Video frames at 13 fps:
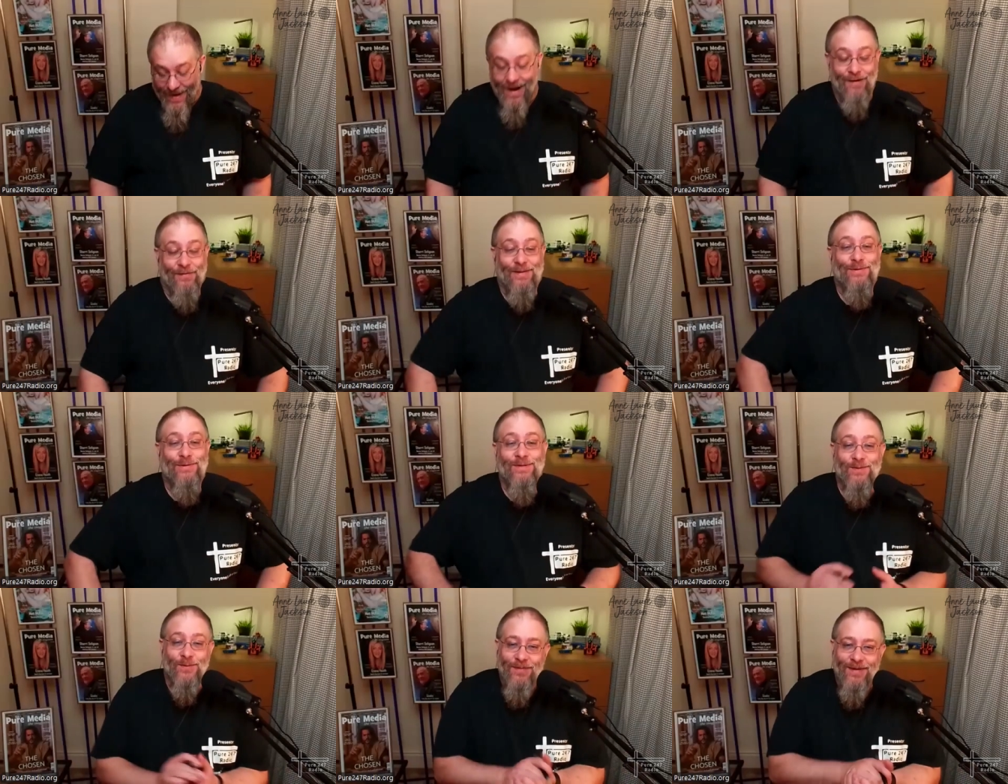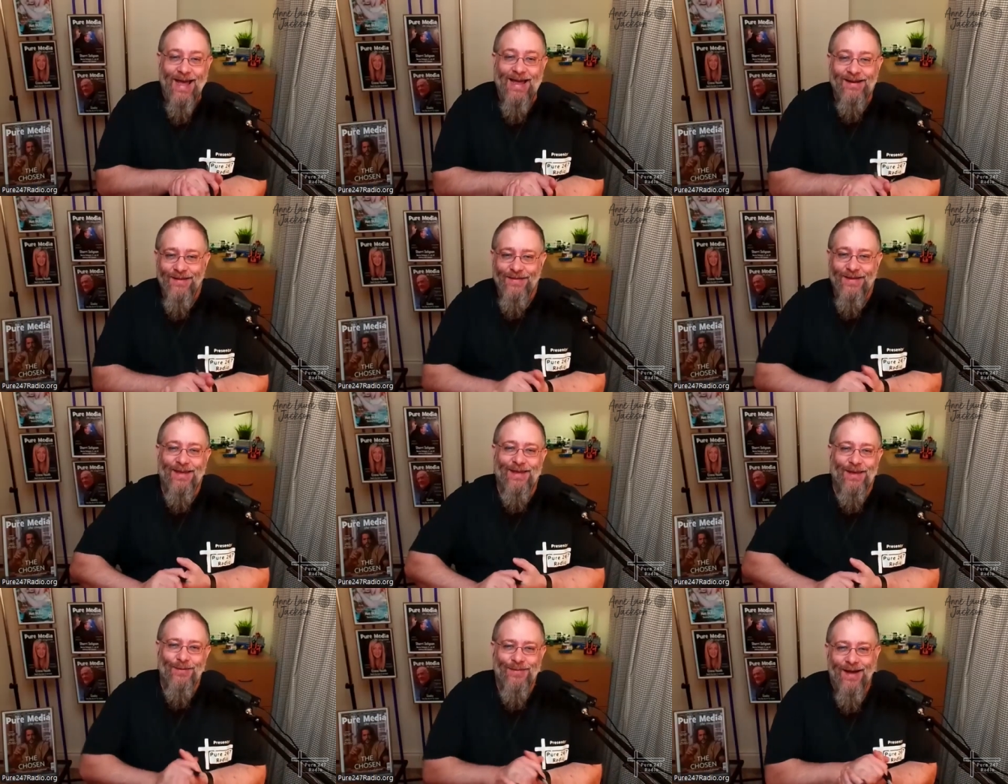I've enjoyed this one. Anne,
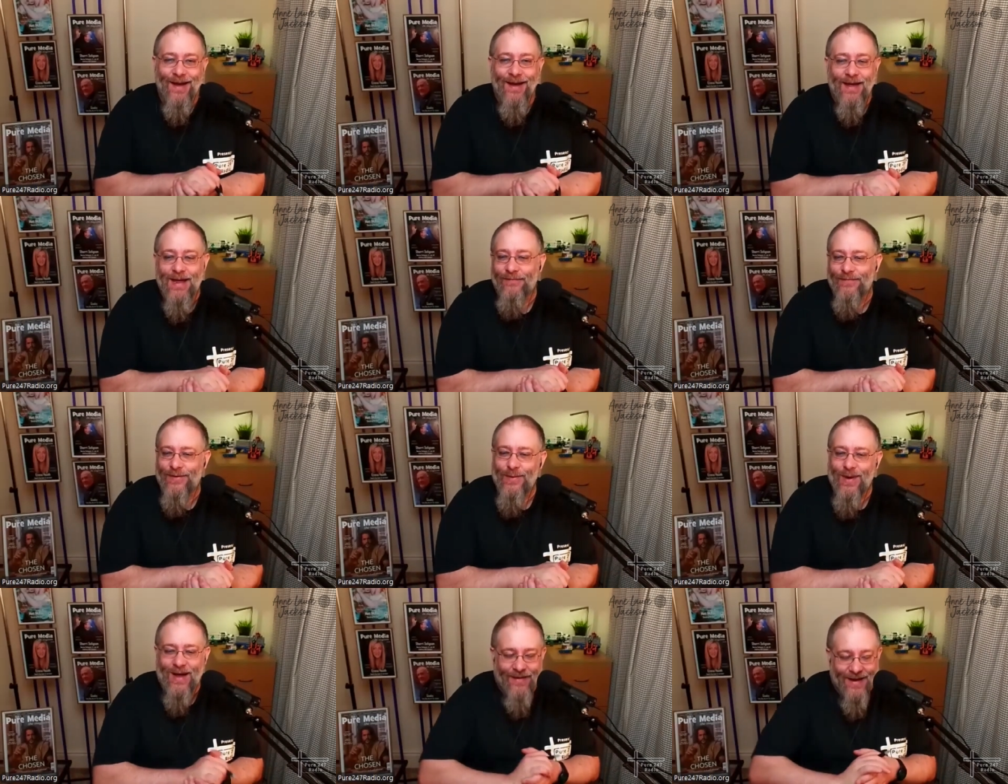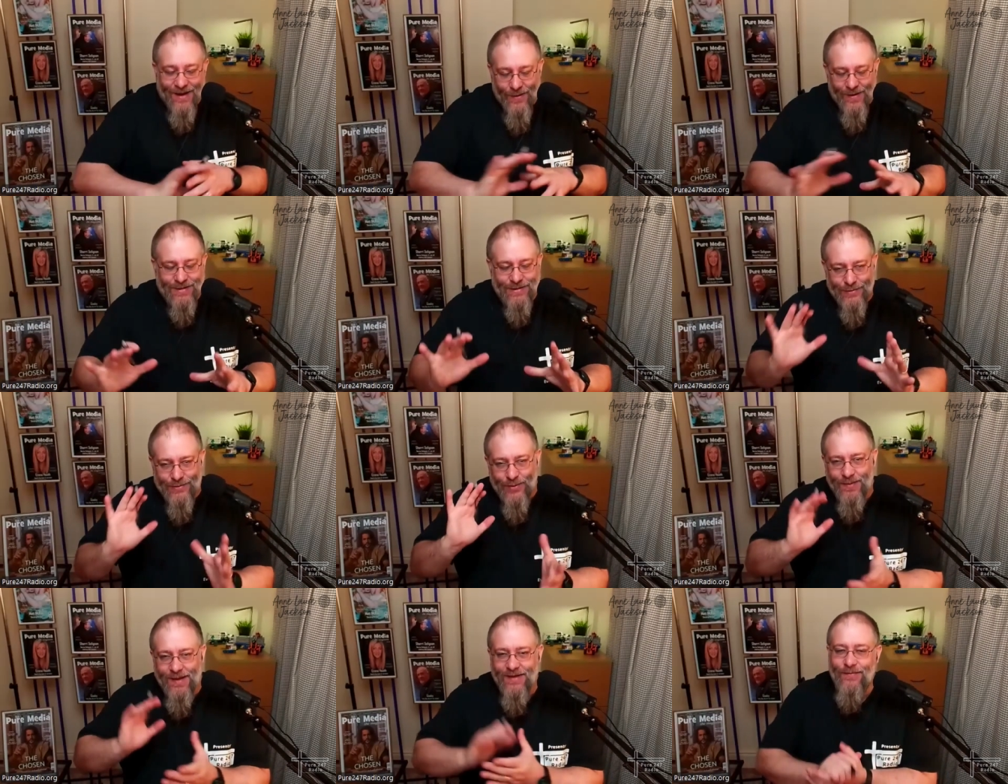thank you. If you have any questions or
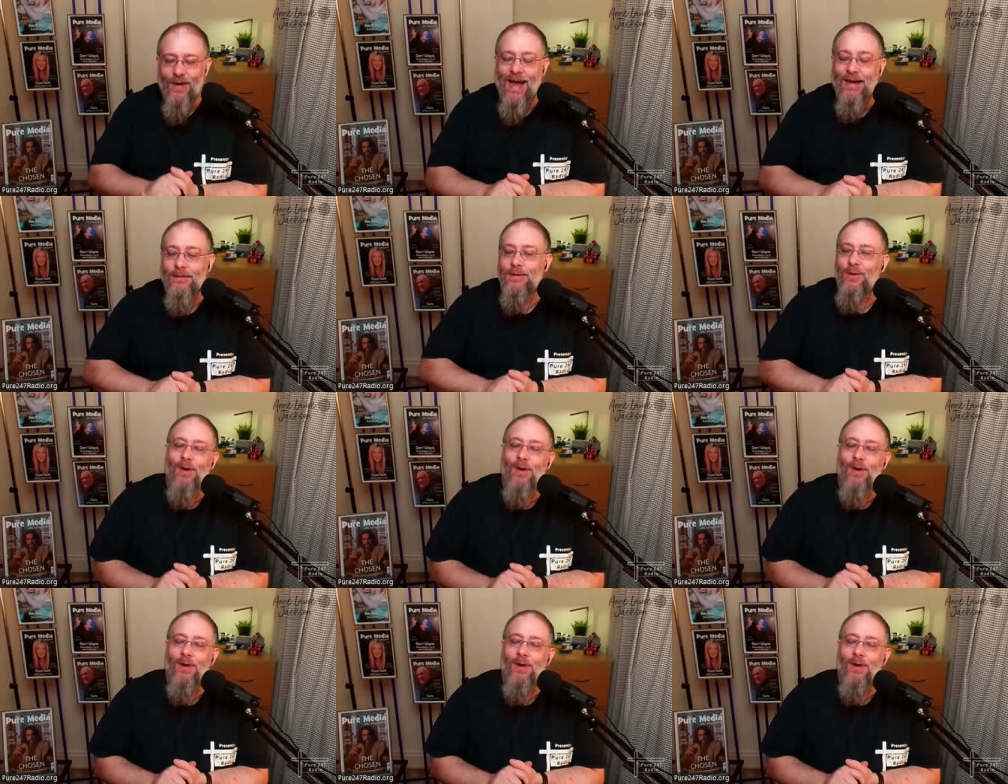topics for Anne or you